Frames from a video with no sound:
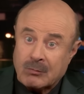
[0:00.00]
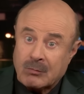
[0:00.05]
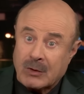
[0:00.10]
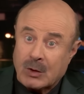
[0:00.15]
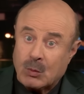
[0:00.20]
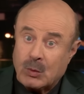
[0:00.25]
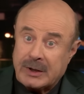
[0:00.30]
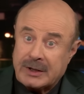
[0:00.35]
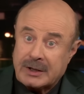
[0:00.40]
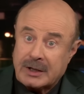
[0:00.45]

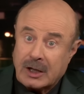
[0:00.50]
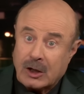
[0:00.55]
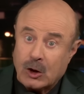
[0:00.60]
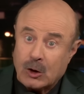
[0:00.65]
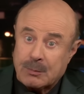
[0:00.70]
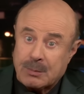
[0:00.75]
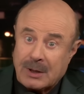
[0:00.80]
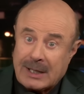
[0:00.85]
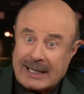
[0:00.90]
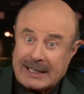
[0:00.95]
With
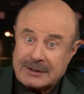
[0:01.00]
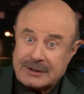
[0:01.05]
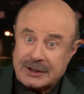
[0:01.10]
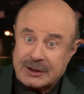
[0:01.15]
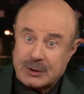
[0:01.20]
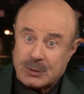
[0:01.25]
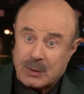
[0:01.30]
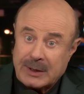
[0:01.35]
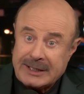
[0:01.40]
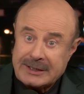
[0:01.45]
gold
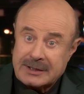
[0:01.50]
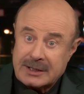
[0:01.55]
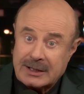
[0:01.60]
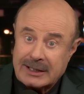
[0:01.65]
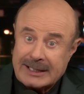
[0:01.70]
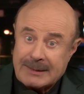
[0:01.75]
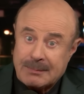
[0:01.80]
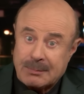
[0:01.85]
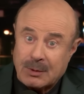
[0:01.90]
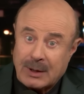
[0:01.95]
prices
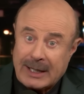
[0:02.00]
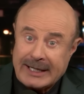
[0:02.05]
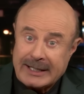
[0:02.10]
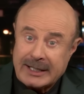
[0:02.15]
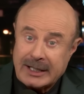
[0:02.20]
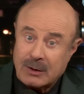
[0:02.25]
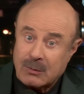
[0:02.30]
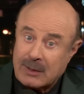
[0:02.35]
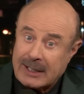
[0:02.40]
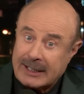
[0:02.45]
recently
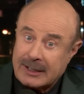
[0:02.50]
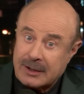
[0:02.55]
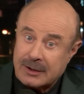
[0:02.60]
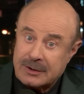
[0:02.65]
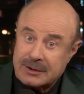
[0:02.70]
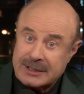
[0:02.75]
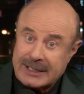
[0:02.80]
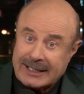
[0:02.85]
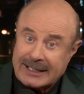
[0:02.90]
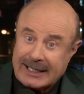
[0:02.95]
breaking
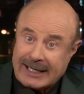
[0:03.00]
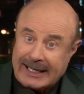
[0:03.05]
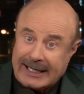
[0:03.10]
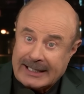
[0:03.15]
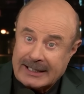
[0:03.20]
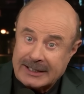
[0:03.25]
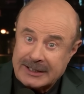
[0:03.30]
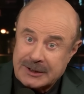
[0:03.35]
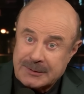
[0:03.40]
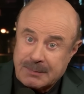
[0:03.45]
records and
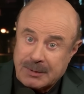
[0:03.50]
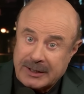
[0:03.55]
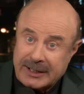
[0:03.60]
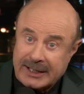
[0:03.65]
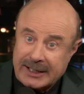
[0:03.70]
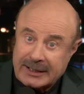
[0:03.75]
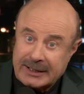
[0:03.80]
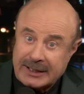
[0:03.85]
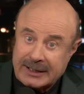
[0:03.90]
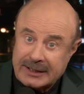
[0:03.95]
analysts
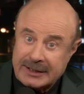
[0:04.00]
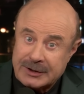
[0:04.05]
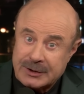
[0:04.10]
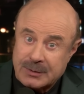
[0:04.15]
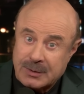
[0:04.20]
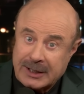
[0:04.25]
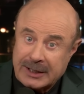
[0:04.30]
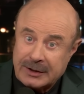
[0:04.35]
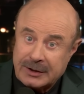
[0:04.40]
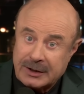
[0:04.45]
predicting this
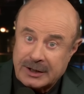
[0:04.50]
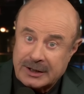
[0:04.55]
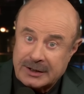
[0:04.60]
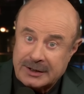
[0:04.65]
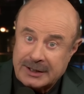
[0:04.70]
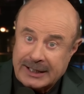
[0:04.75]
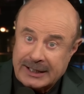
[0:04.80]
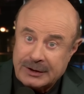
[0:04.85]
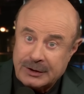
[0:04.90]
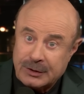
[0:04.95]
trend to
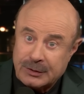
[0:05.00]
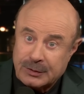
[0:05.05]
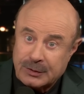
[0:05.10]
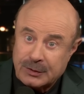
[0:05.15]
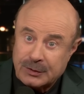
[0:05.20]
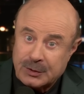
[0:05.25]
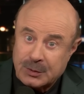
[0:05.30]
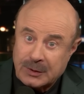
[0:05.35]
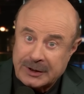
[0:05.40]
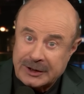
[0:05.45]
continue through
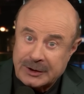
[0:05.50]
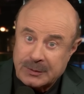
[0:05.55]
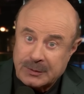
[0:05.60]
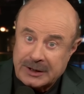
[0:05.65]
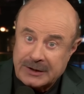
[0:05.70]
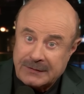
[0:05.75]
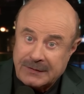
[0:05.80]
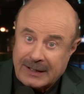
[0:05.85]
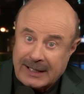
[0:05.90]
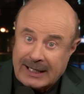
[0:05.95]

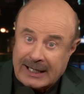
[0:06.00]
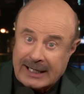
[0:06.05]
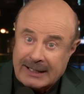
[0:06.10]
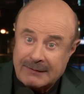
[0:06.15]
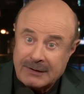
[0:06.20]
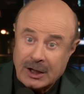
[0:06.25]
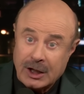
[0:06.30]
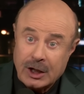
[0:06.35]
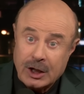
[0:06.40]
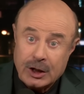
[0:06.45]
2025,
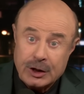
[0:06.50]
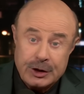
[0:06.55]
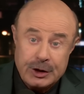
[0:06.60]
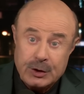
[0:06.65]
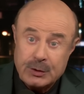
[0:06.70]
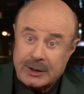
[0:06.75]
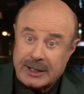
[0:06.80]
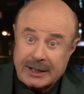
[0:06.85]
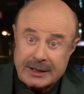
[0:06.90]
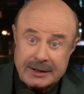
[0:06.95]
you
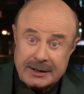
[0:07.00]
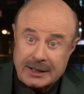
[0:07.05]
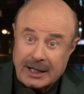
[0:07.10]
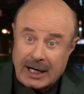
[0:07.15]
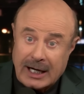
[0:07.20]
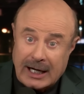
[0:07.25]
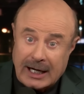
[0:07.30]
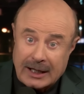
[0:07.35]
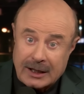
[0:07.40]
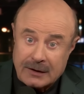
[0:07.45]

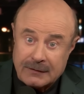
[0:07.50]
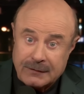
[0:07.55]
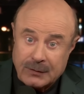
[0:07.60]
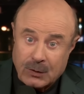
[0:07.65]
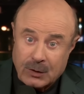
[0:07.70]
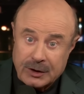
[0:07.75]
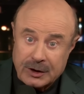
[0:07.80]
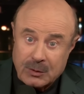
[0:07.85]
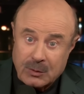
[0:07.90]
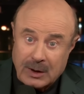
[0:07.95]
cannot
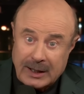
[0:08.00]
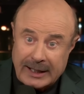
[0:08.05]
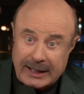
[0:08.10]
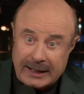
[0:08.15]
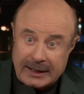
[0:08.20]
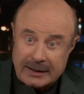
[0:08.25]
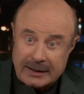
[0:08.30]
afford to wait.